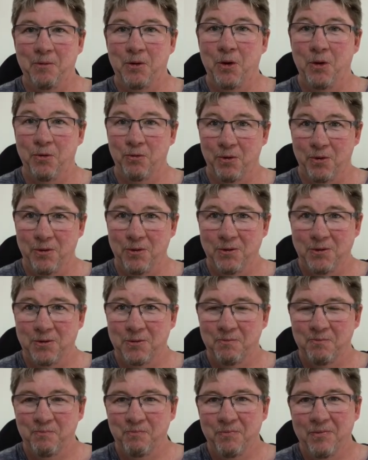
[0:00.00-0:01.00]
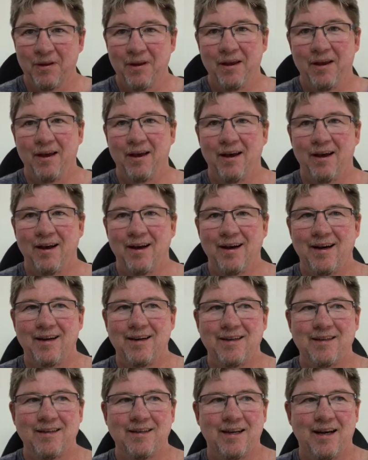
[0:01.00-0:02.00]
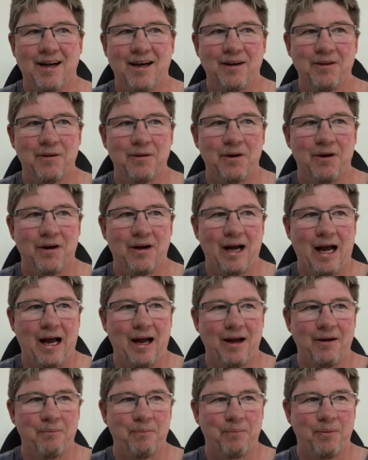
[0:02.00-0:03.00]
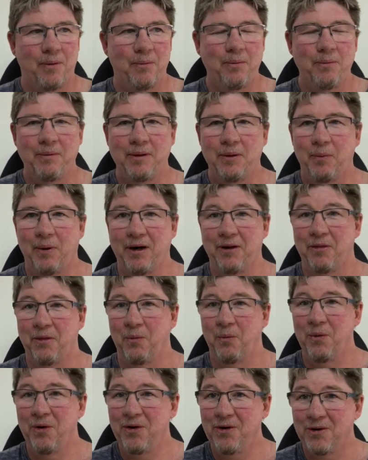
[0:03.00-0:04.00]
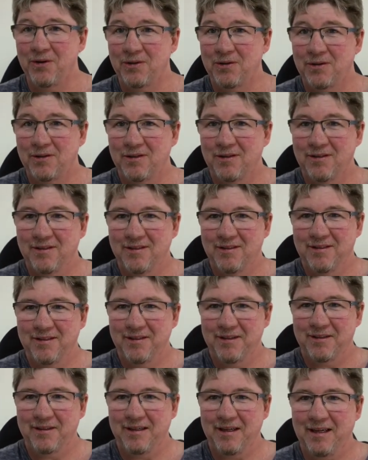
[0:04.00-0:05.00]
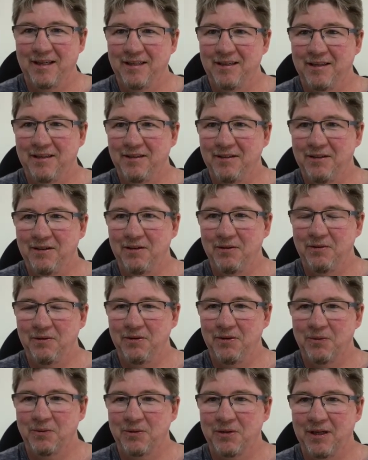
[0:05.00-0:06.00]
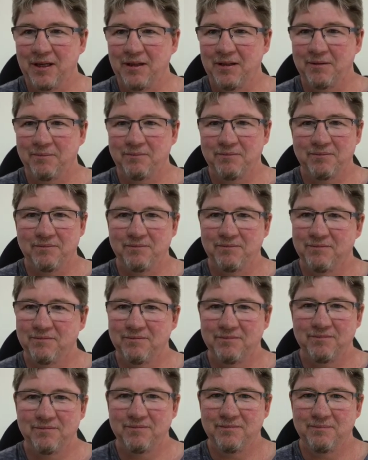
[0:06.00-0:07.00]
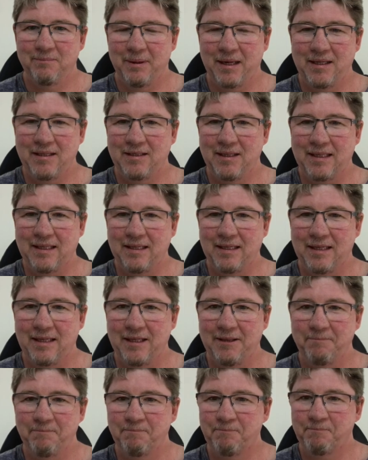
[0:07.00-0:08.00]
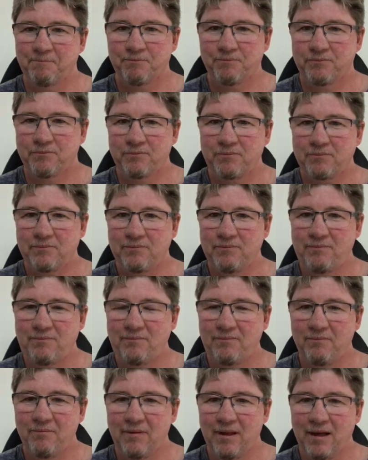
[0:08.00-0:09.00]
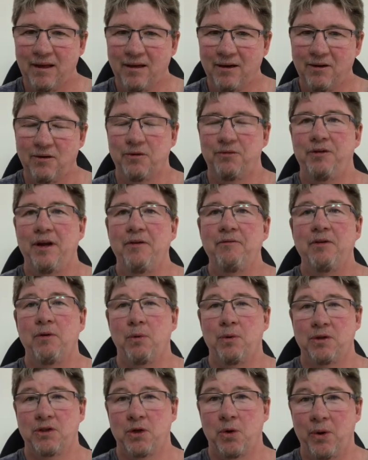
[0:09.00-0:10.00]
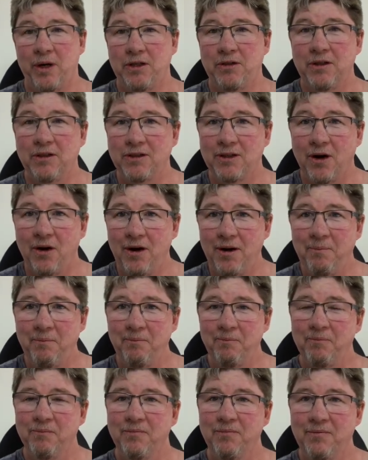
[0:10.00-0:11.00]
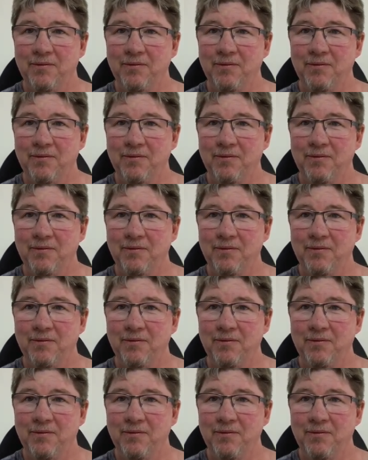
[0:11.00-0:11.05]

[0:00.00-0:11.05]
gurus, are probably one of the worst. Okay, you'll see them basically. Or if you ever watch Question Time,